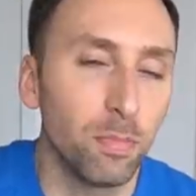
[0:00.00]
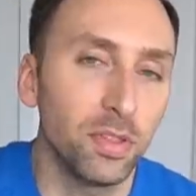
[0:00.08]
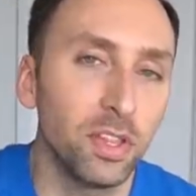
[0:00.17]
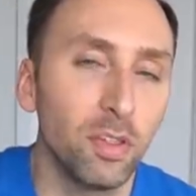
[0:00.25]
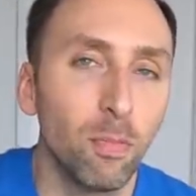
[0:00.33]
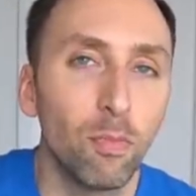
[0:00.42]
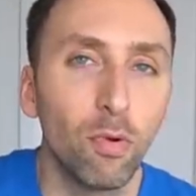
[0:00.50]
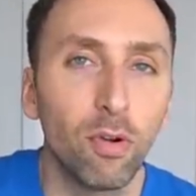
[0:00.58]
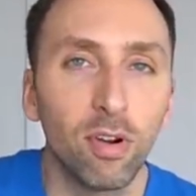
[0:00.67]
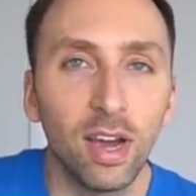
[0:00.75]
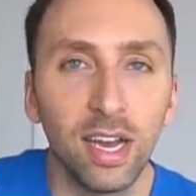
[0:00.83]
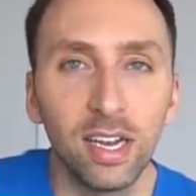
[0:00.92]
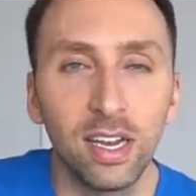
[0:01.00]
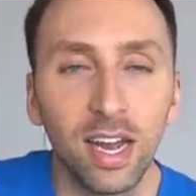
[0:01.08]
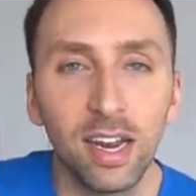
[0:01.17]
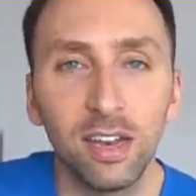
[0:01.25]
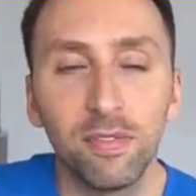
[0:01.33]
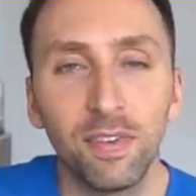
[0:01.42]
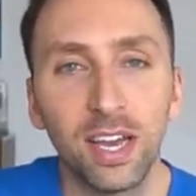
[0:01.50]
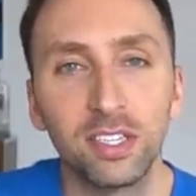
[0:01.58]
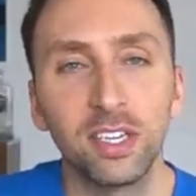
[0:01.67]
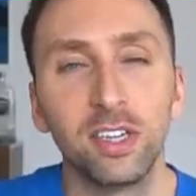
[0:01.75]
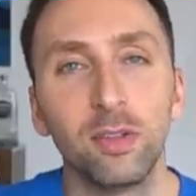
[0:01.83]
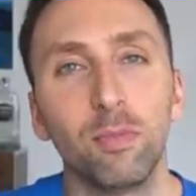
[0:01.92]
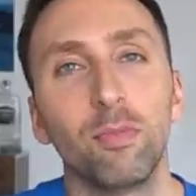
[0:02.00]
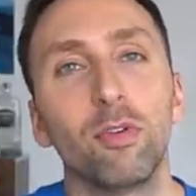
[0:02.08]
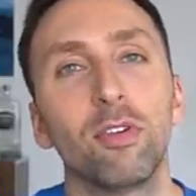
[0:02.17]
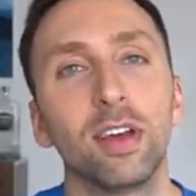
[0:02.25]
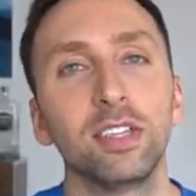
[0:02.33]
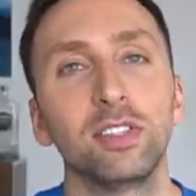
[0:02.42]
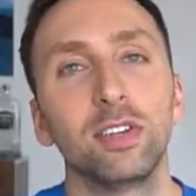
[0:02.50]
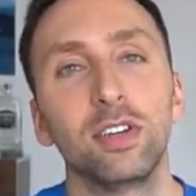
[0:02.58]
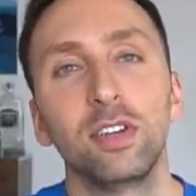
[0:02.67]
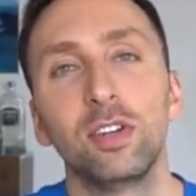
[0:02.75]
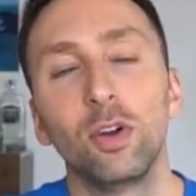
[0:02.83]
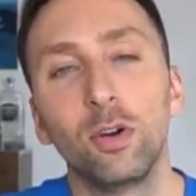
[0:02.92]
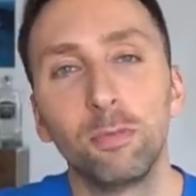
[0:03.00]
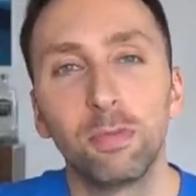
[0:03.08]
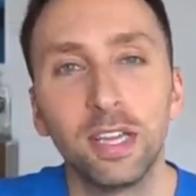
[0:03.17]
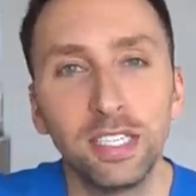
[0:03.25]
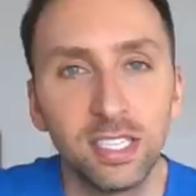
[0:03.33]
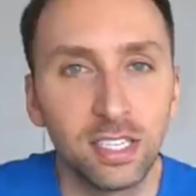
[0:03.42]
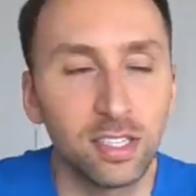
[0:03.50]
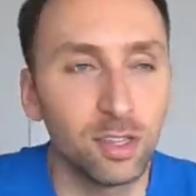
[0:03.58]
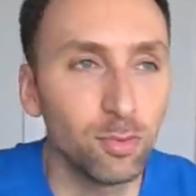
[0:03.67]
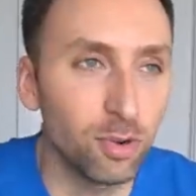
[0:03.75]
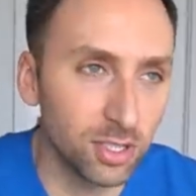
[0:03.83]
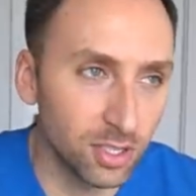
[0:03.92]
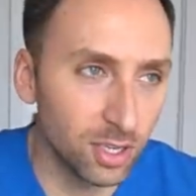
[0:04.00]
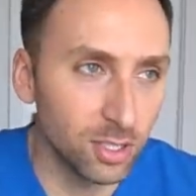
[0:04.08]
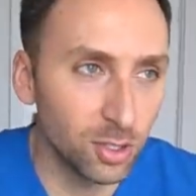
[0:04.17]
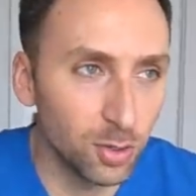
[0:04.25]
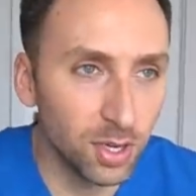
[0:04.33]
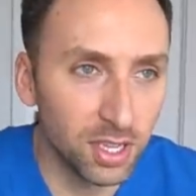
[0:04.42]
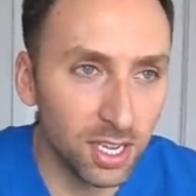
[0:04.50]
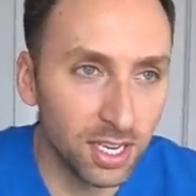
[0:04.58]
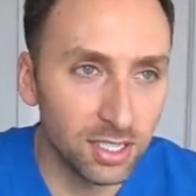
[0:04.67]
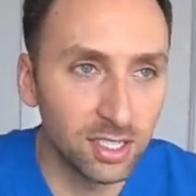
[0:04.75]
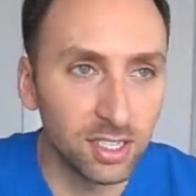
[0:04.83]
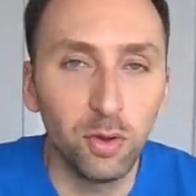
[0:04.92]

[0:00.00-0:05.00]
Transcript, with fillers: But then the more I got into fashion, the more I started going places and the more I started doing things,